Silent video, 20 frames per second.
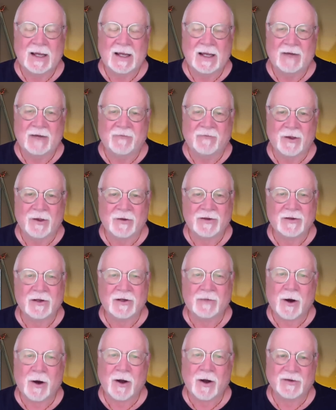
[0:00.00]
For those on the
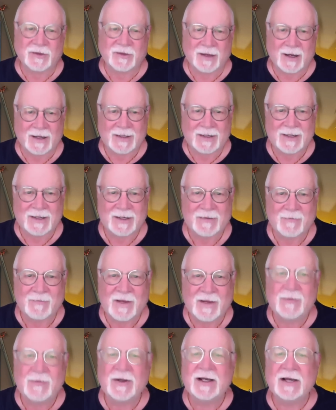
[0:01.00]
Nepal side,
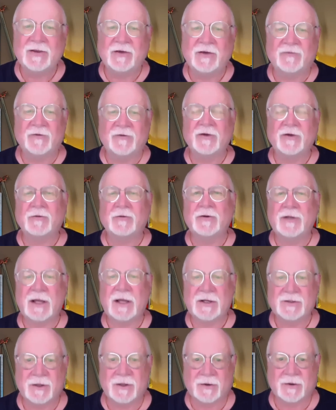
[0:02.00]
many began their first
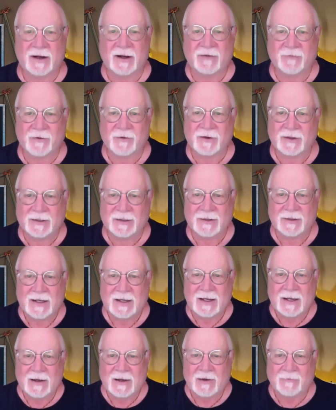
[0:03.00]
rotation on Everest and
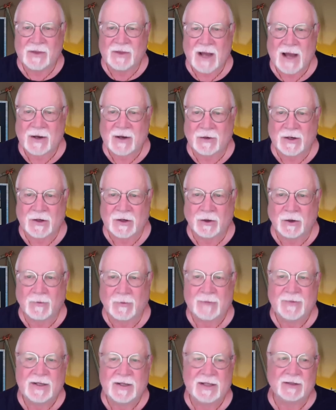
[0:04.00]
not on a
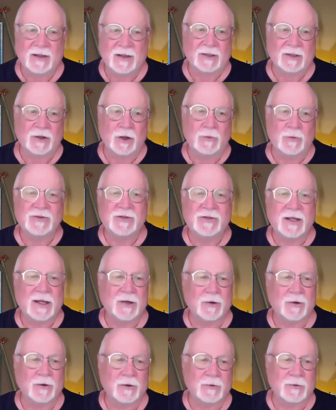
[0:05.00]
nearby peak like
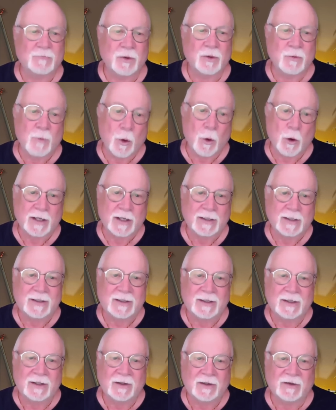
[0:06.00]
Lobuche or Pumori.
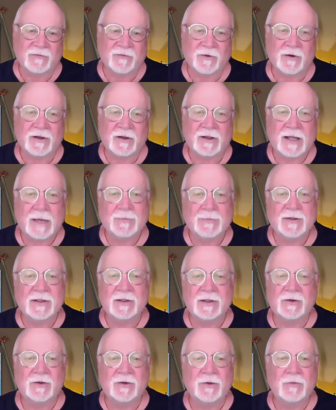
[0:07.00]
The first steps in
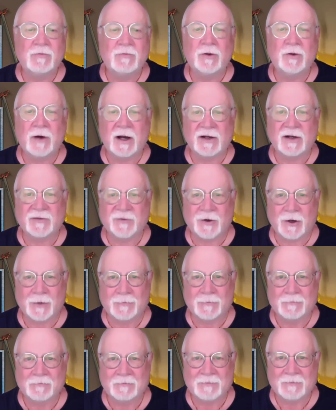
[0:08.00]
the Khumbu
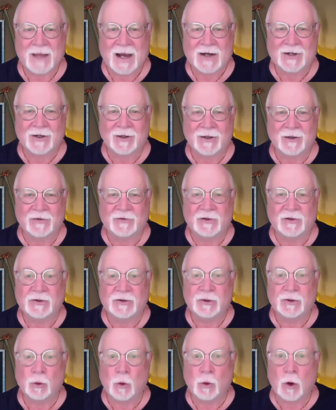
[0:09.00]
Icefall. I call it the
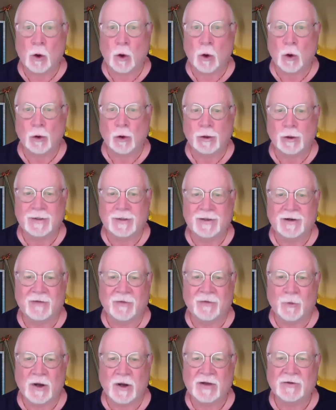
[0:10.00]
troll of
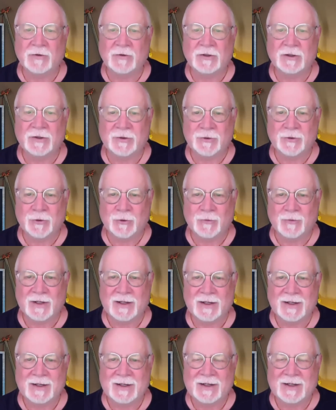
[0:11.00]
the Western Khum.
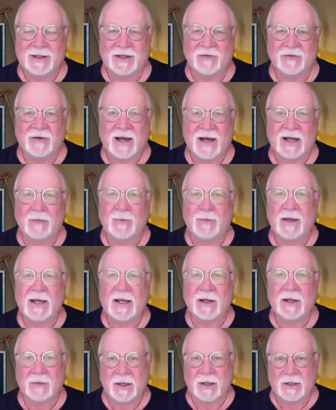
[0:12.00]
And you've got to
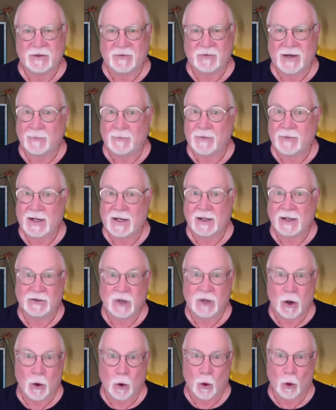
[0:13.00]
pay a
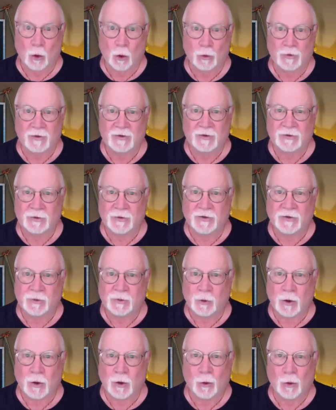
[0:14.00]
toll to the
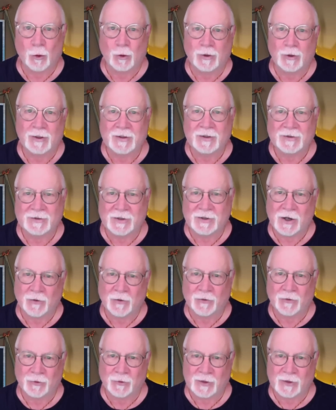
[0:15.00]
troll to go
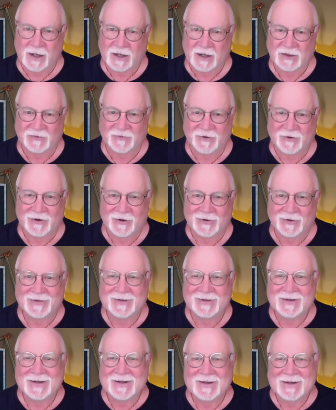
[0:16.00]
through the icefall.
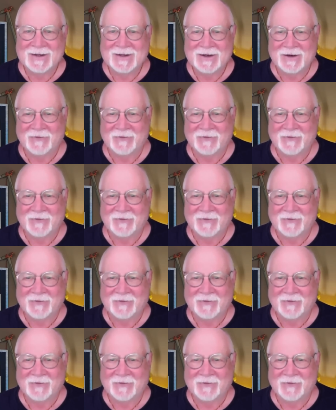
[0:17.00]
Of